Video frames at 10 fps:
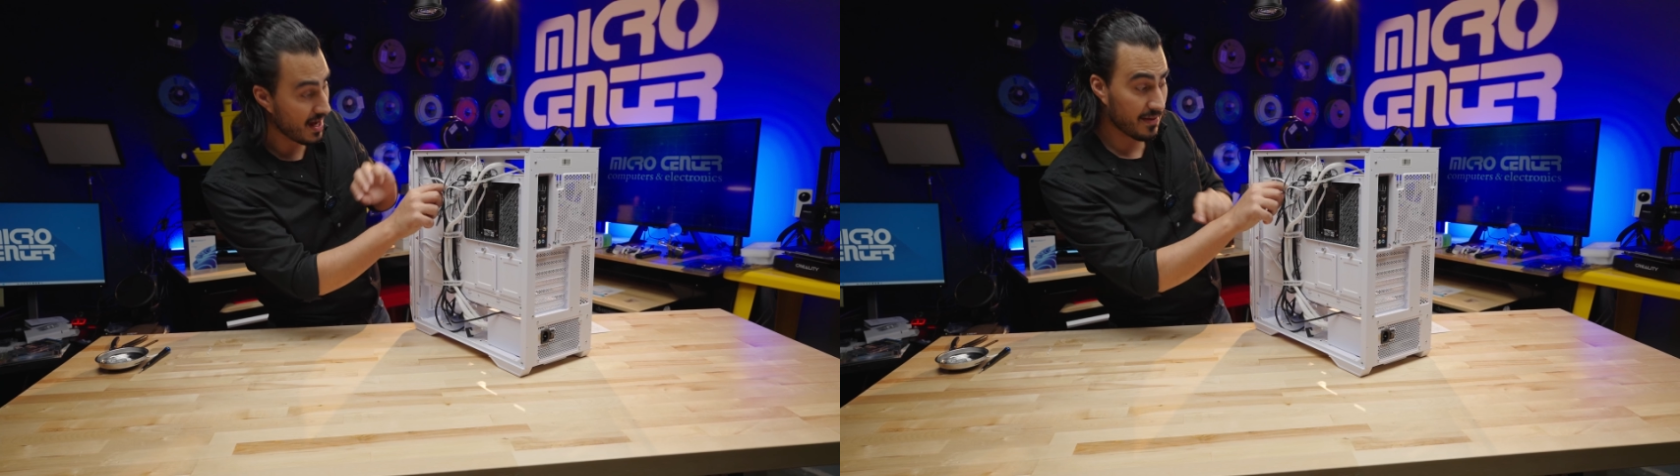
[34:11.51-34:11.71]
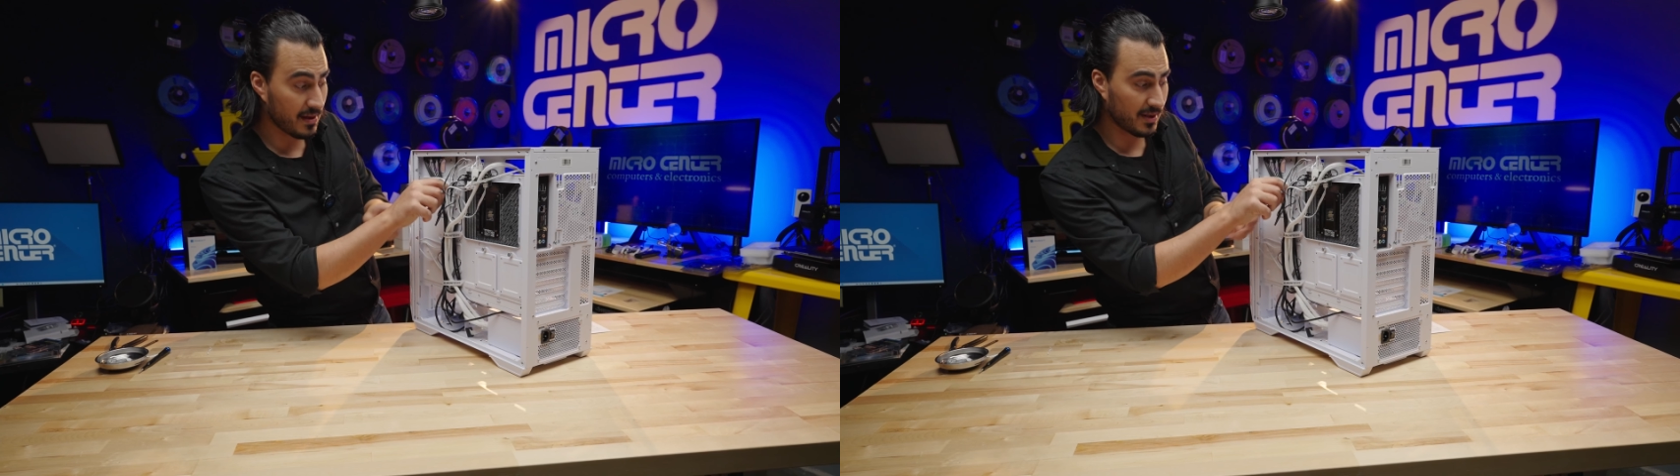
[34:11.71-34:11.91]

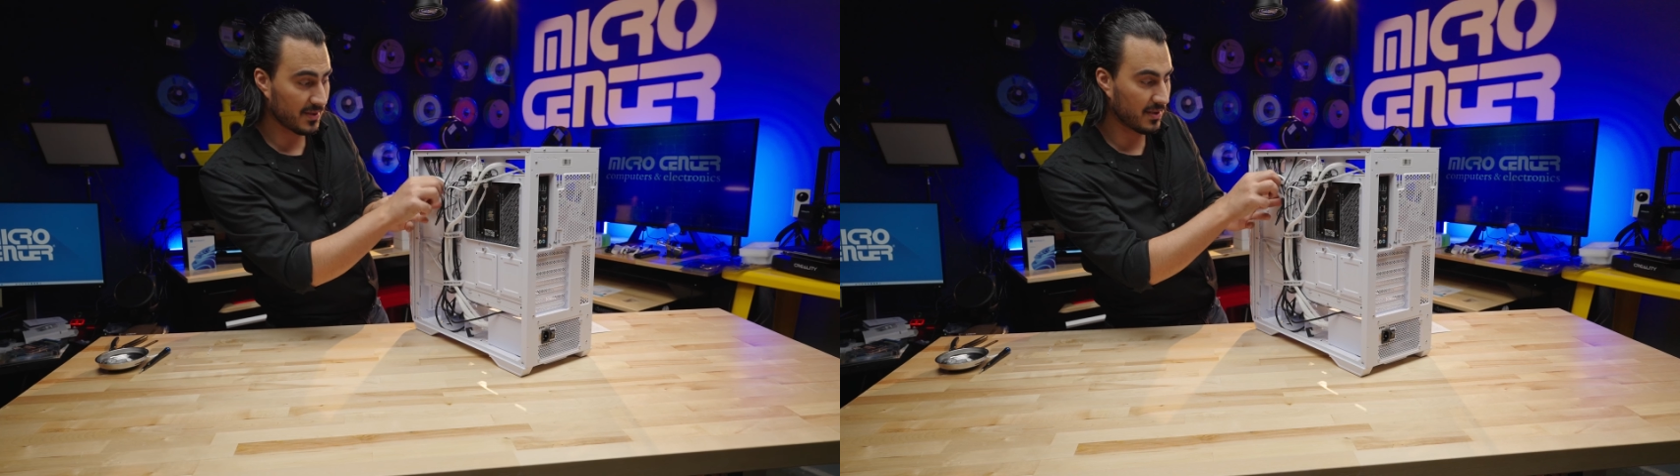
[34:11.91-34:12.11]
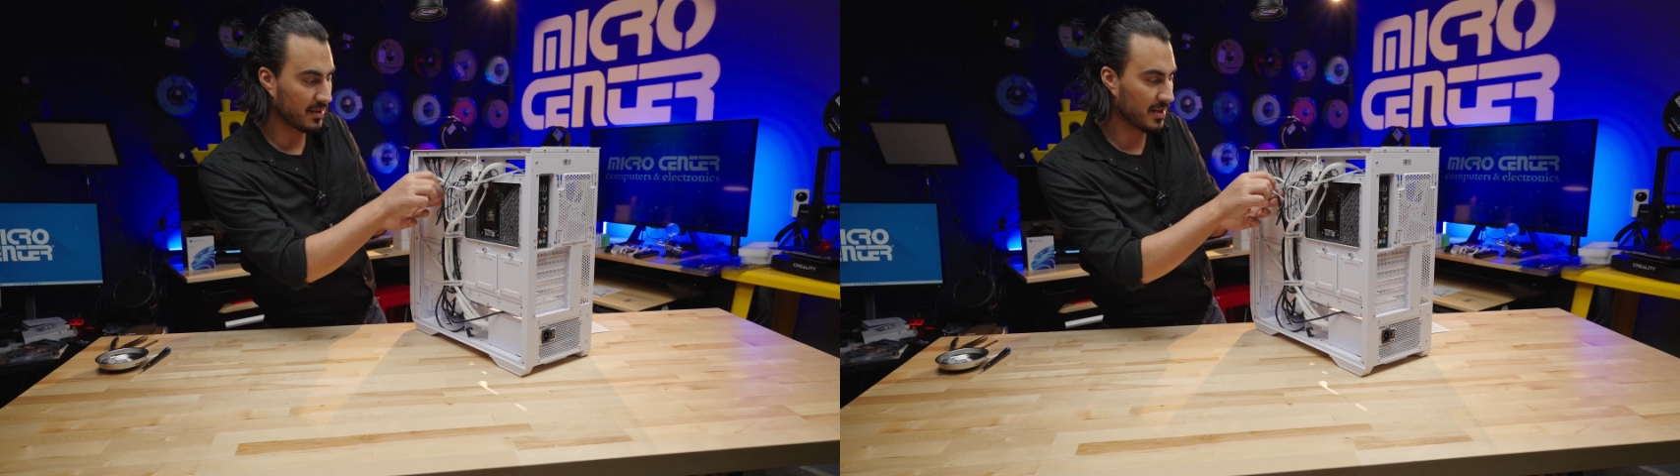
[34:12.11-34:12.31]
I think it's
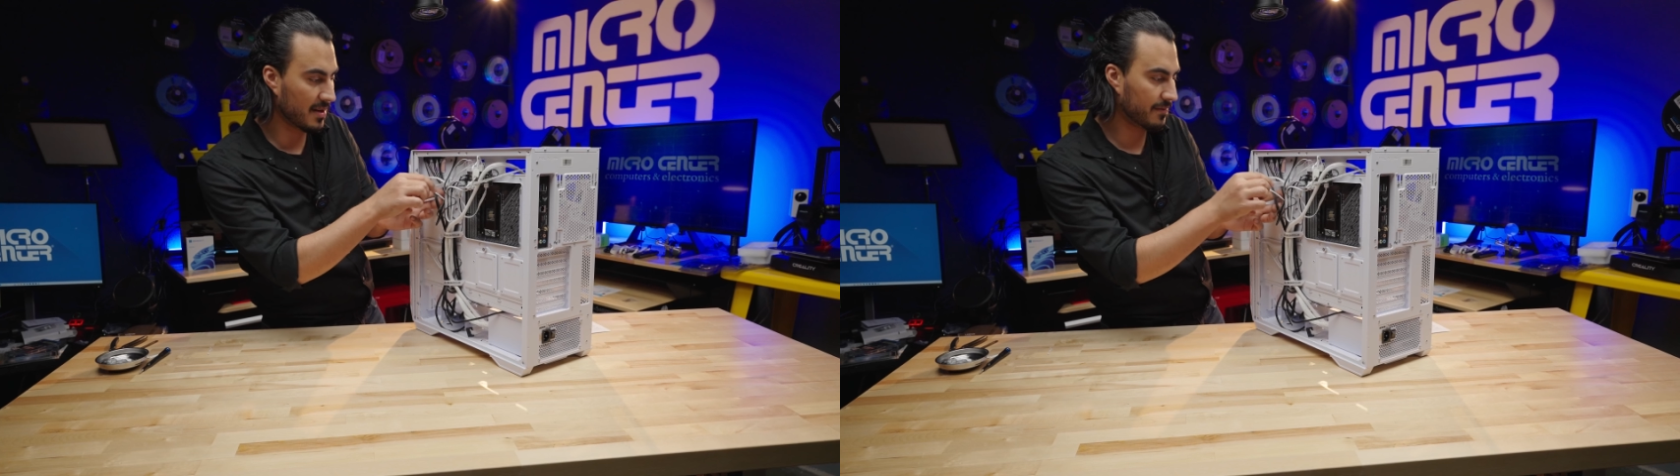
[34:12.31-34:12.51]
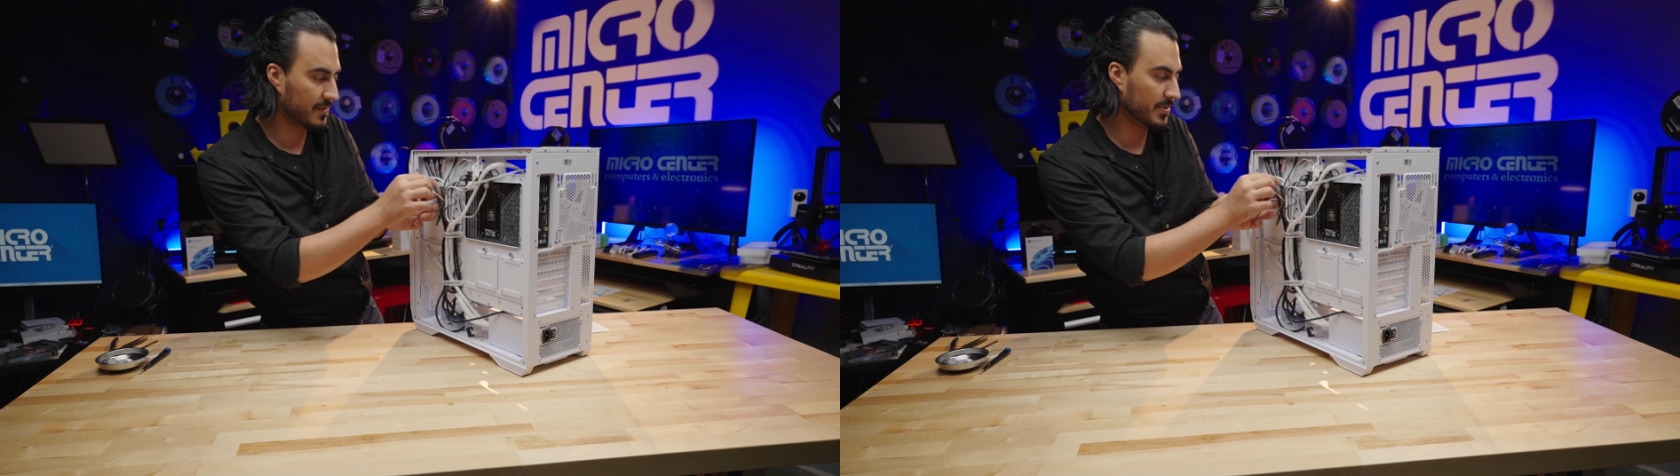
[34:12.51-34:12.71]
good
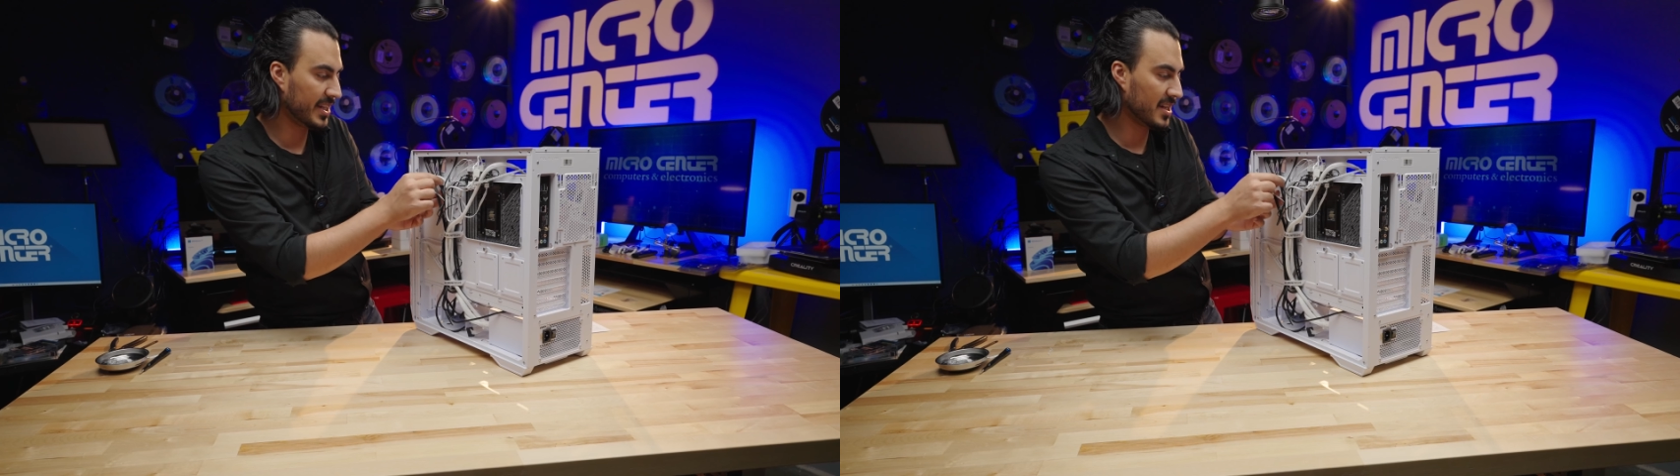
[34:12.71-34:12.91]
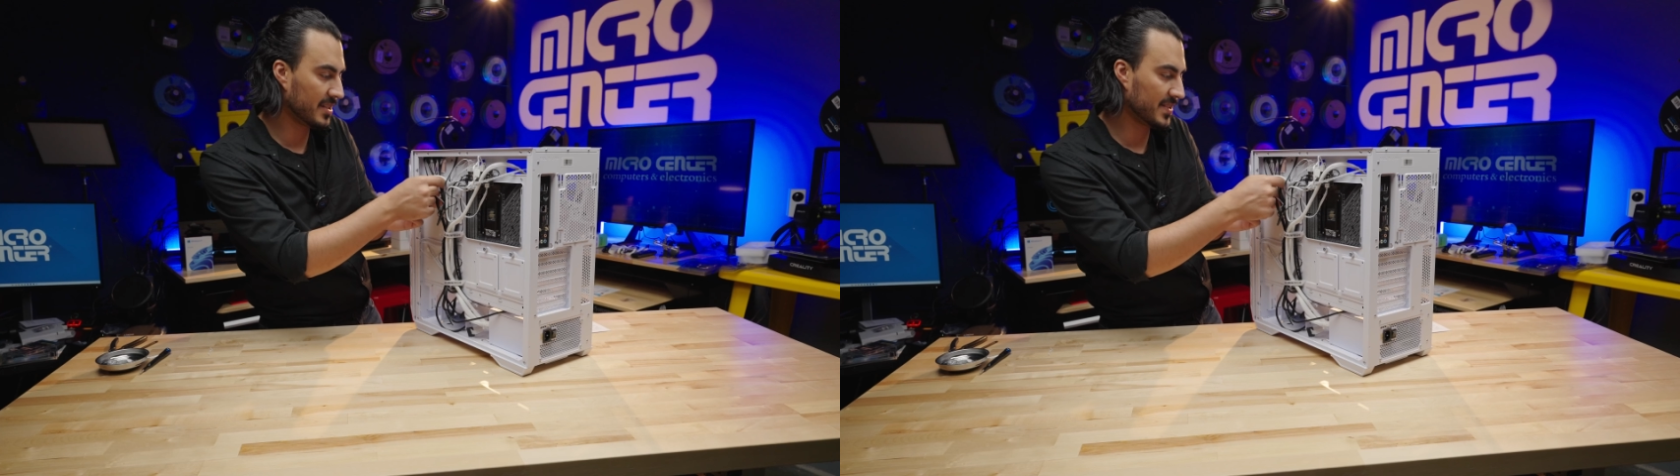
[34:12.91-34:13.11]
enough, to
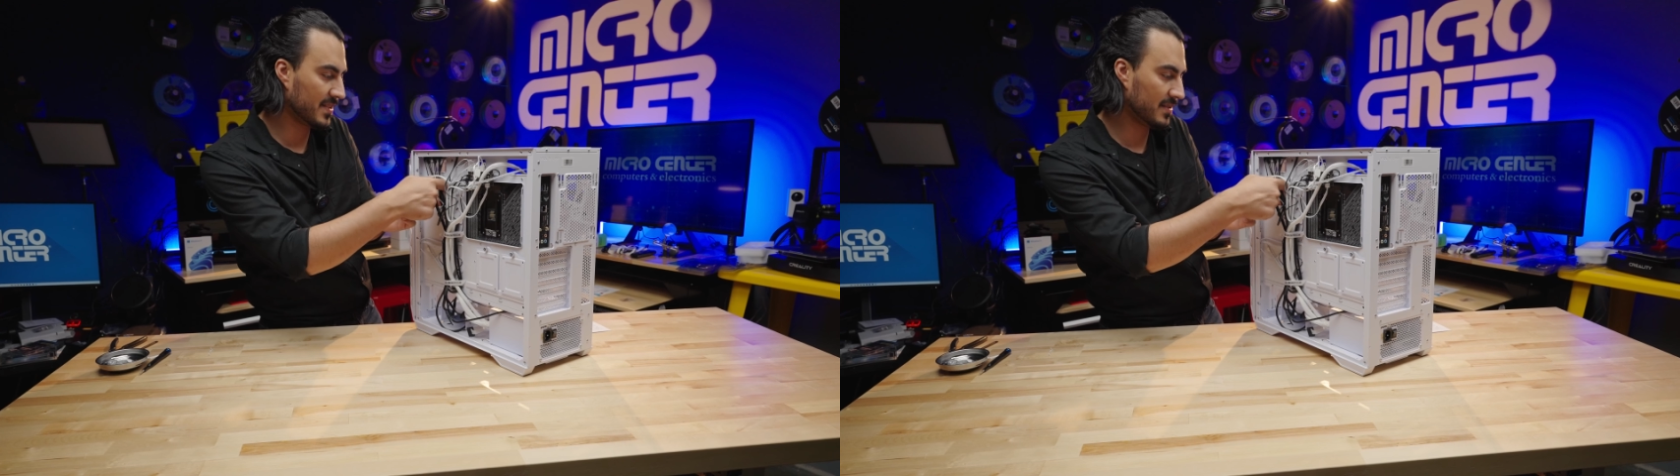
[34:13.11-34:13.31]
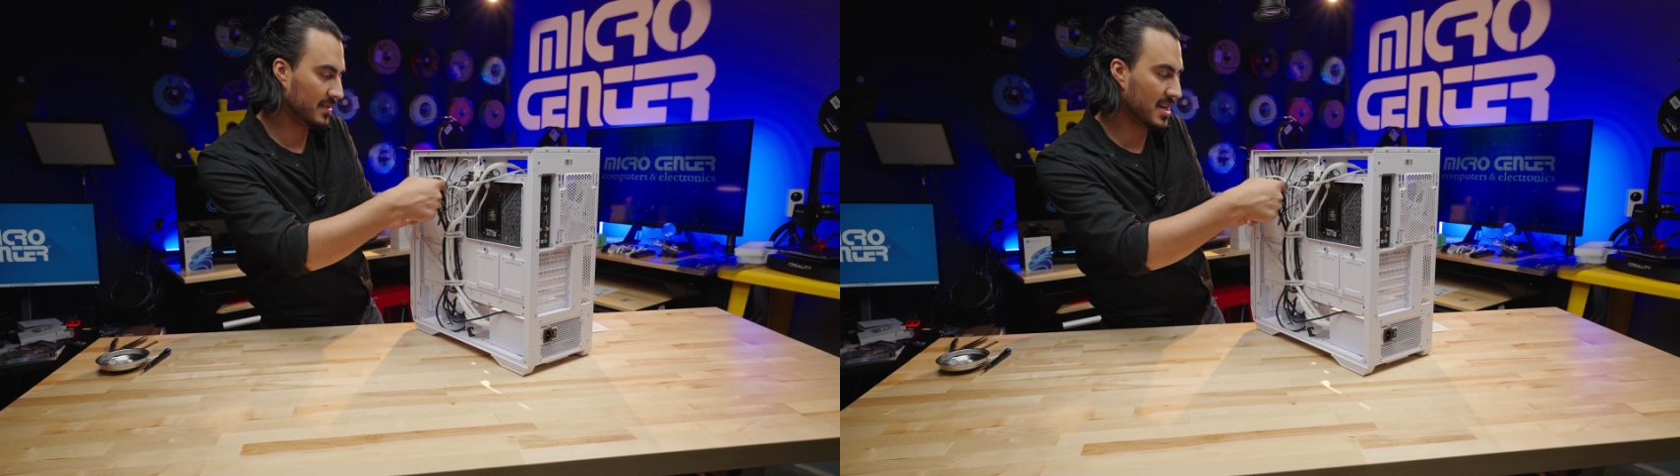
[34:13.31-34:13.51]
be honest.